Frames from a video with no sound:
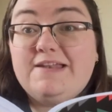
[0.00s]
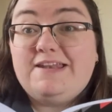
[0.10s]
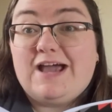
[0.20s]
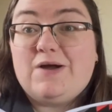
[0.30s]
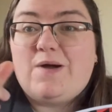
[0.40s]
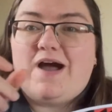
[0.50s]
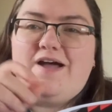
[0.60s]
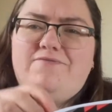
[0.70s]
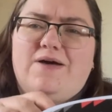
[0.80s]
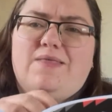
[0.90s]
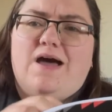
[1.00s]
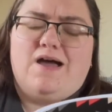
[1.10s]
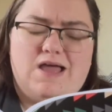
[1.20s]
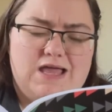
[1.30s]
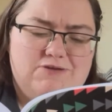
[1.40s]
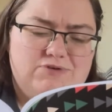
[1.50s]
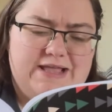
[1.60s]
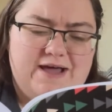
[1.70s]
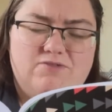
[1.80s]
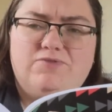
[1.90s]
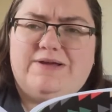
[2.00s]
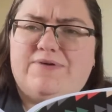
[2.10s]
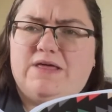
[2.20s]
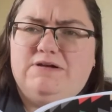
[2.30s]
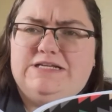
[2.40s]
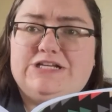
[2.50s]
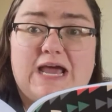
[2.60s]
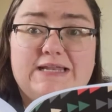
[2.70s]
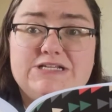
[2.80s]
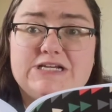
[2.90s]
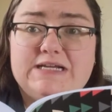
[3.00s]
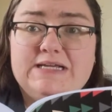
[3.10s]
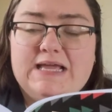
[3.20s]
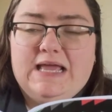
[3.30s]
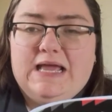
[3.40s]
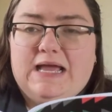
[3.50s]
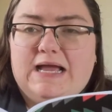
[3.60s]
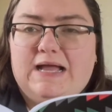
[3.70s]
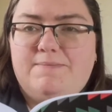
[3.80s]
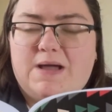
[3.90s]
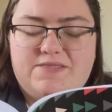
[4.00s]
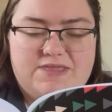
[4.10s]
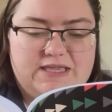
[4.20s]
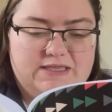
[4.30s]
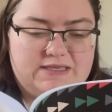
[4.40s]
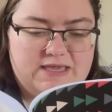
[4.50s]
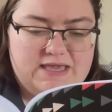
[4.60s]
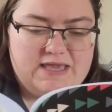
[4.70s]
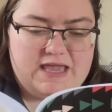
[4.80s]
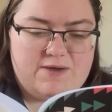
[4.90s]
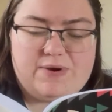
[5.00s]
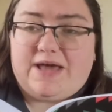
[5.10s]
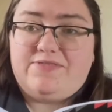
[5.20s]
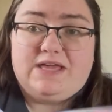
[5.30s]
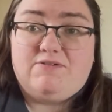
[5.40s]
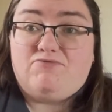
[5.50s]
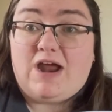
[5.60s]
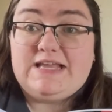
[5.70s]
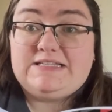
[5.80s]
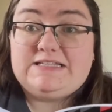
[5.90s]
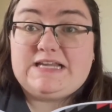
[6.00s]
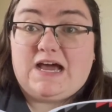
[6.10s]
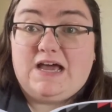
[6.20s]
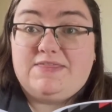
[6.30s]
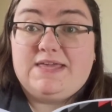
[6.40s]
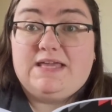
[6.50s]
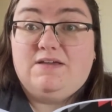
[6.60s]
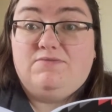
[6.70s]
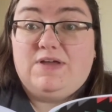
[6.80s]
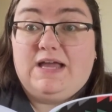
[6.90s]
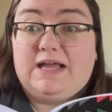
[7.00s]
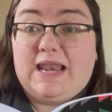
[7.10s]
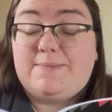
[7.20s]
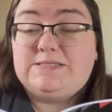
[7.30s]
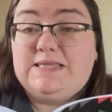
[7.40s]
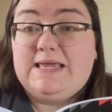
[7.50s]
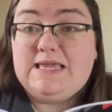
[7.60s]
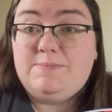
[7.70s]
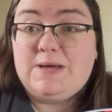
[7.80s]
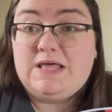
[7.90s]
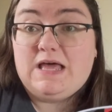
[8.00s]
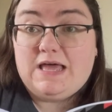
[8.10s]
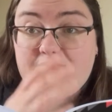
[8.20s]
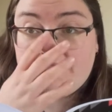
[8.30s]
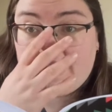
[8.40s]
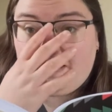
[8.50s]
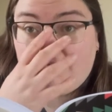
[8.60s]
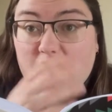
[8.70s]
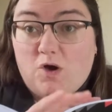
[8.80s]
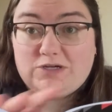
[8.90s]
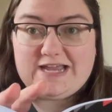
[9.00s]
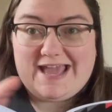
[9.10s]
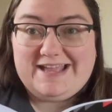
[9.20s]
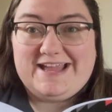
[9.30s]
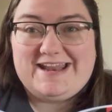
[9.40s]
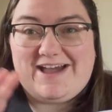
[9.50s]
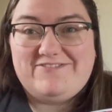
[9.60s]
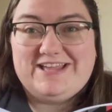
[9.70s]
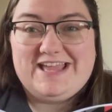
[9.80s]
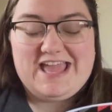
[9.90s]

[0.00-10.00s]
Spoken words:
Now, I found that really helpful. I found that really challenging. I think when I think of rest, I think of collapsing in a heap at the end of a long day and having